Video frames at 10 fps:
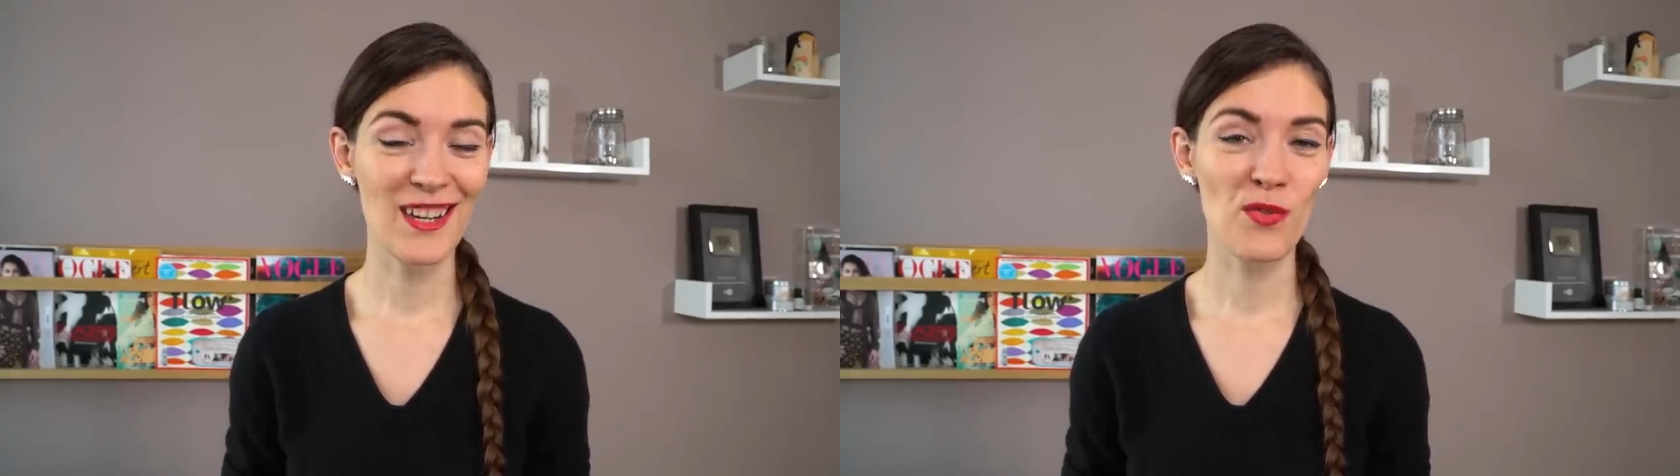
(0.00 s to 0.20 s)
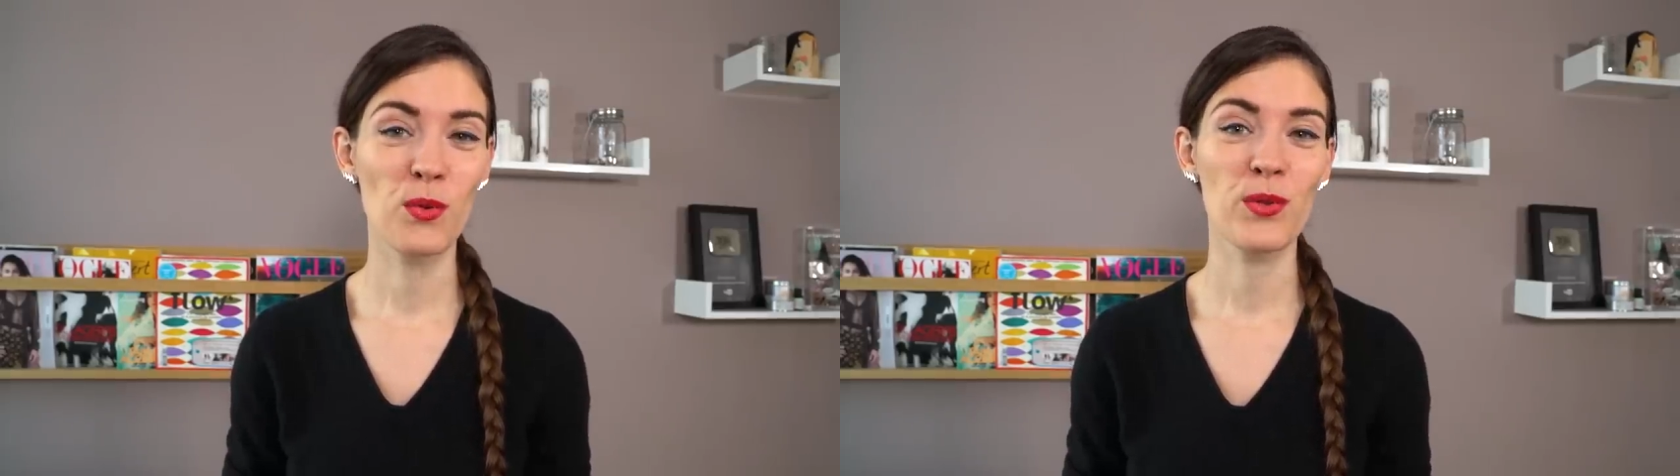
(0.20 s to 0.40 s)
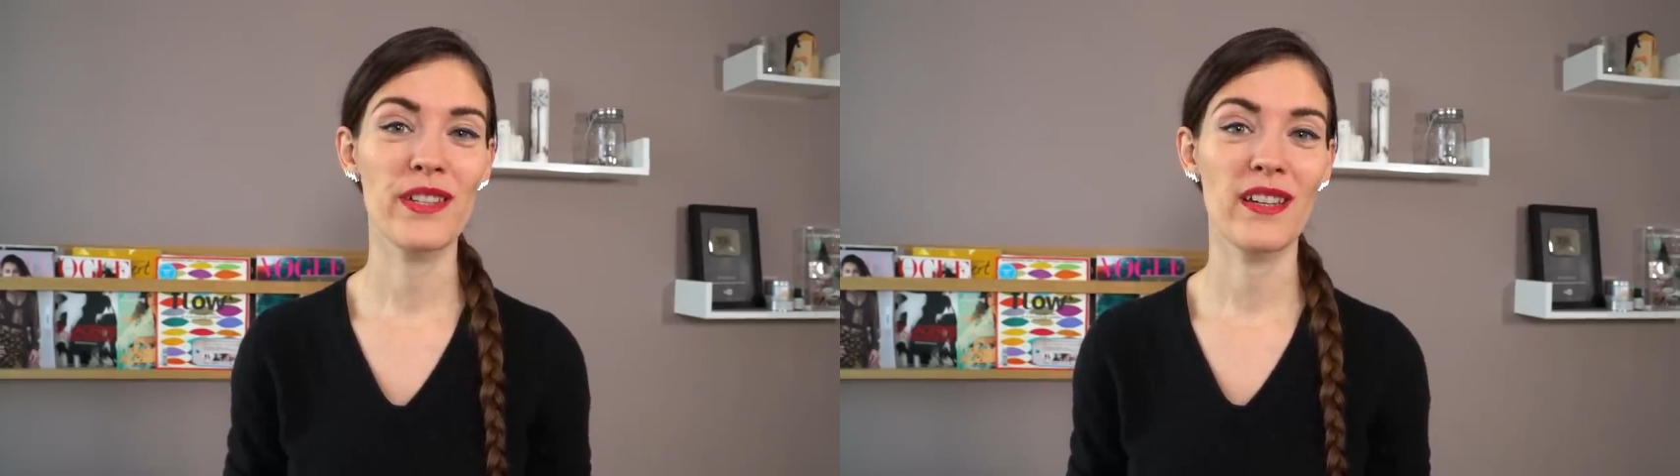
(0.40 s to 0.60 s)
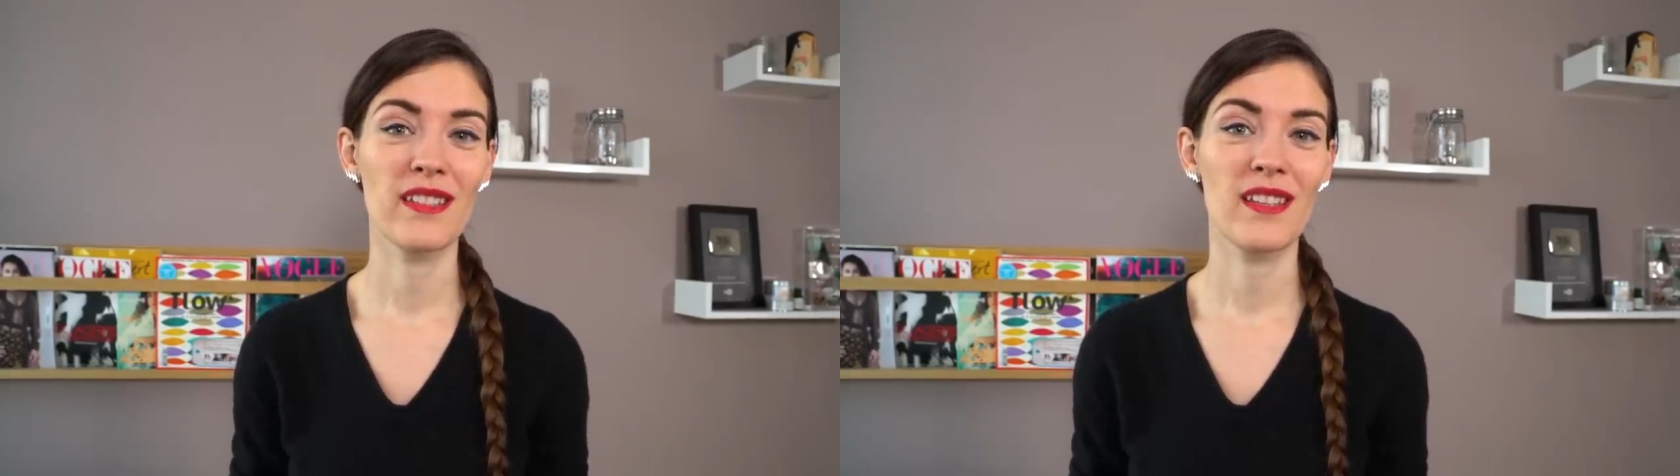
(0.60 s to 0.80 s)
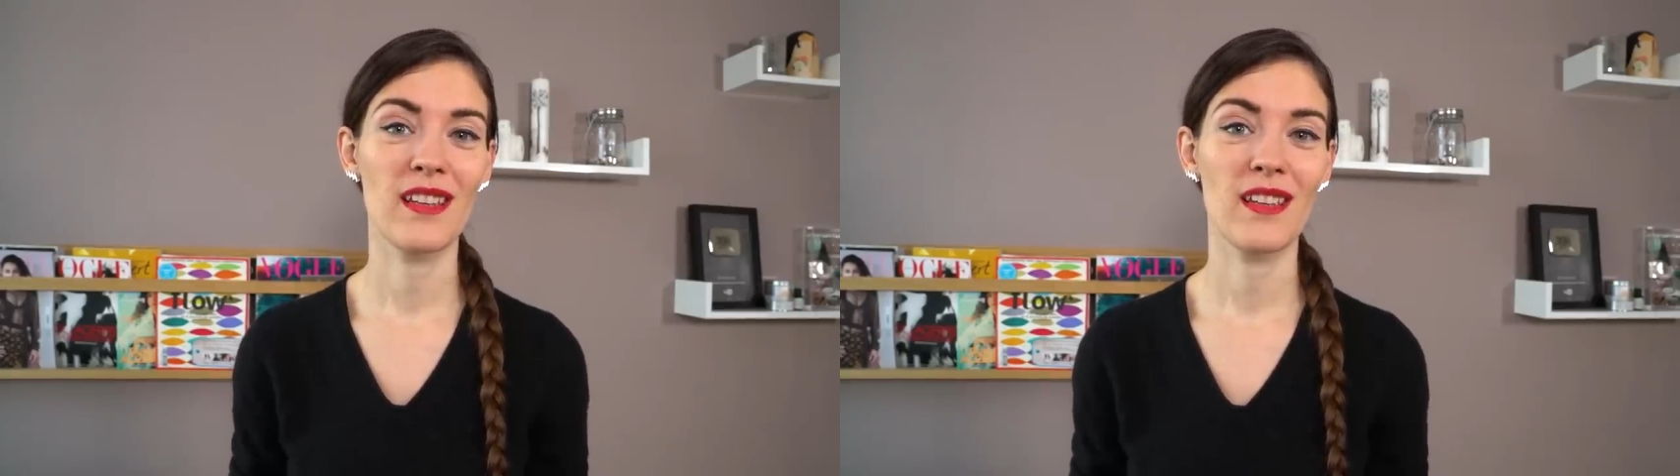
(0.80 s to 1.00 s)

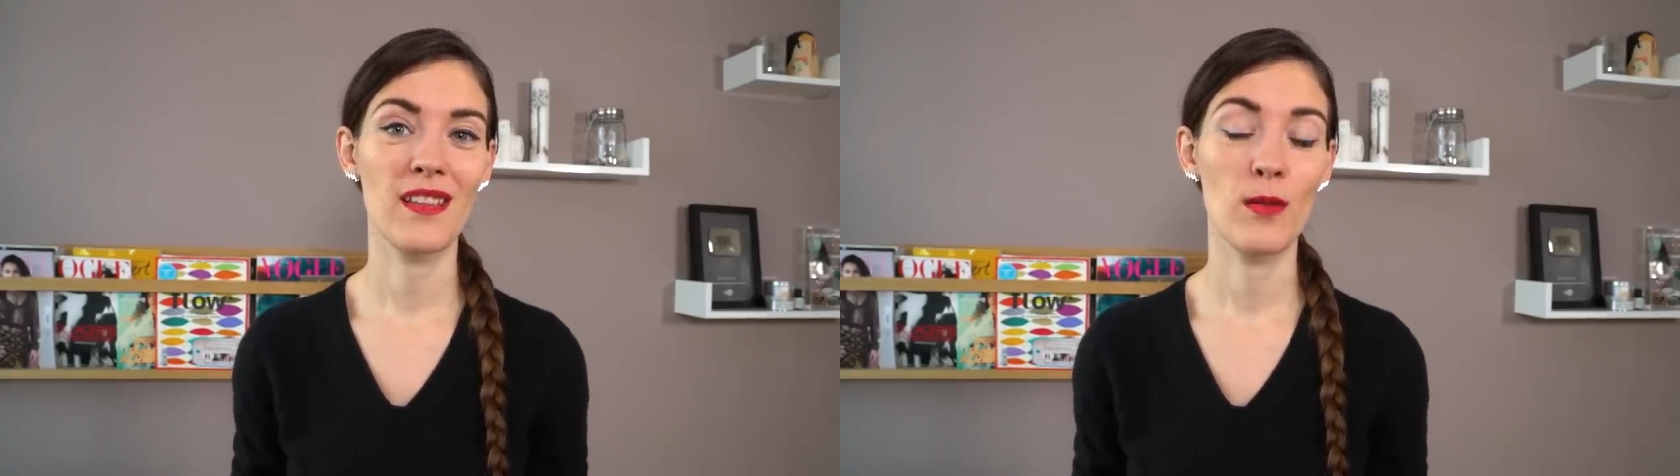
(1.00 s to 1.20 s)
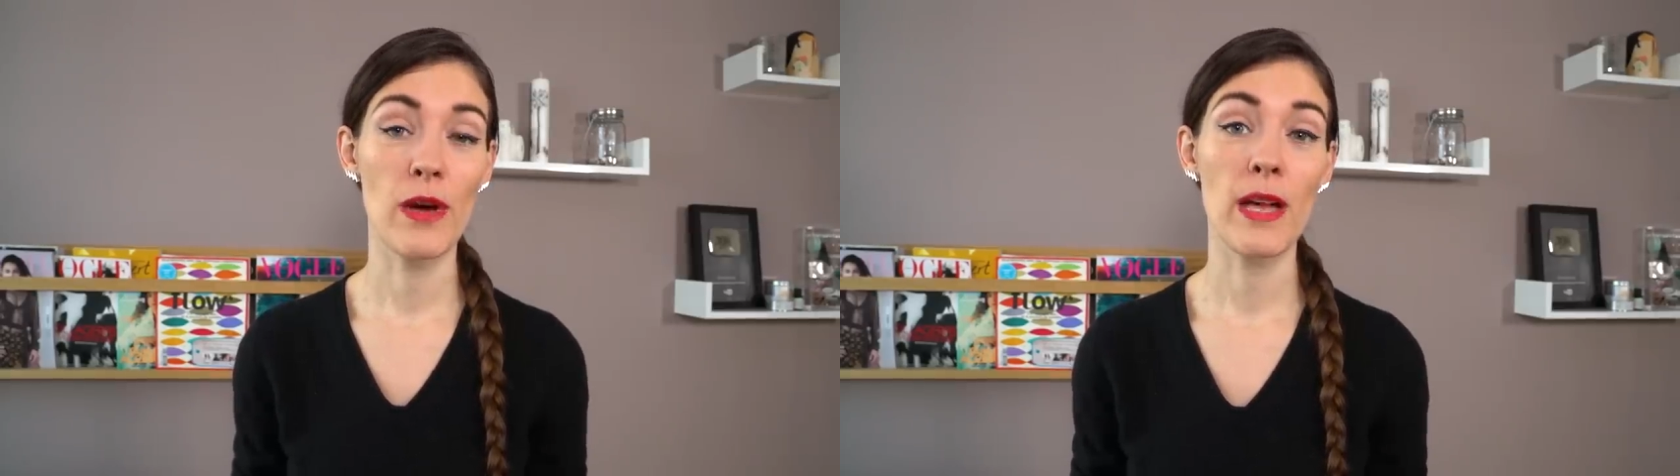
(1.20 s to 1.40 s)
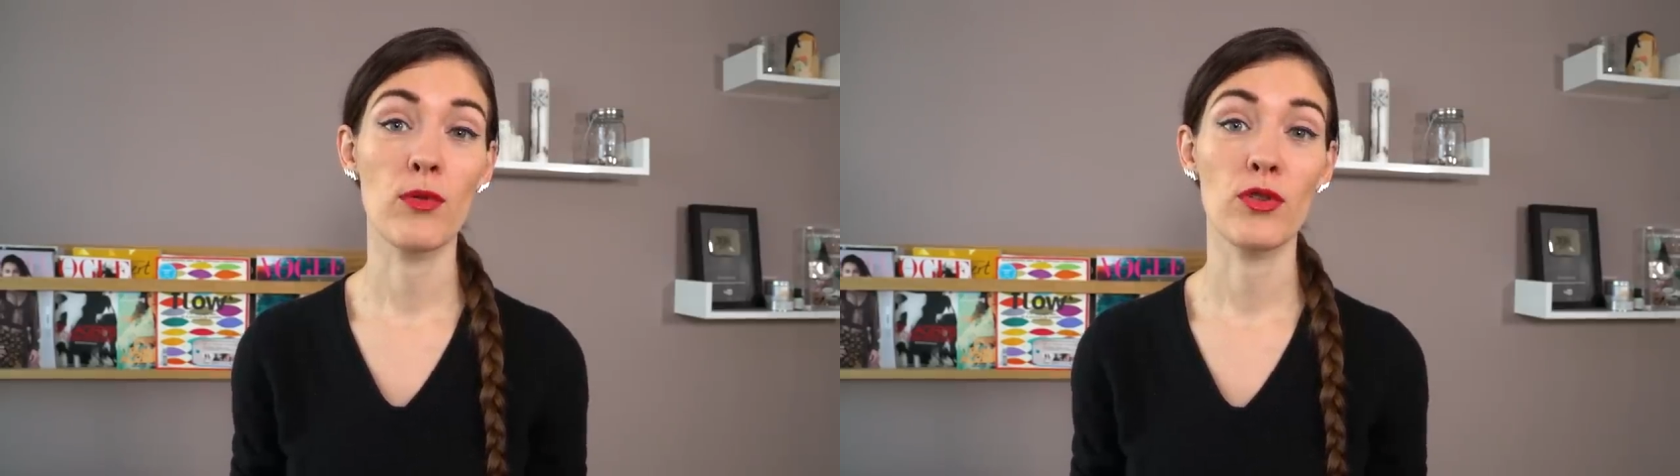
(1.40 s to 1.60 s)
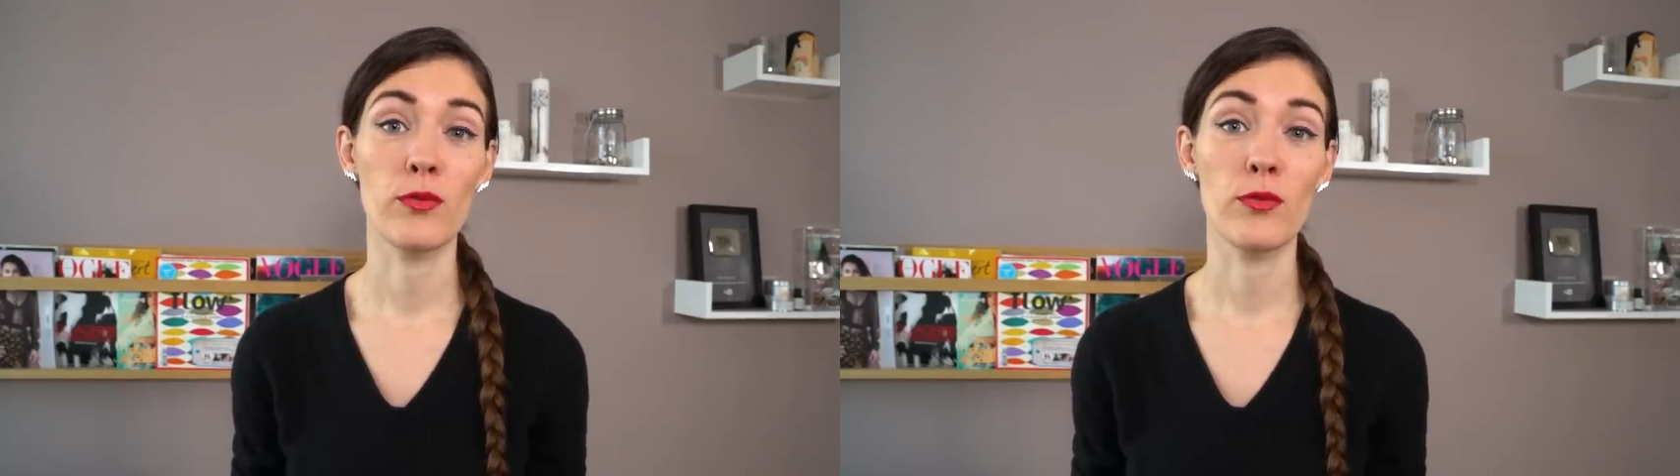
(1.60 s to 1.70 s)
ordered the Bible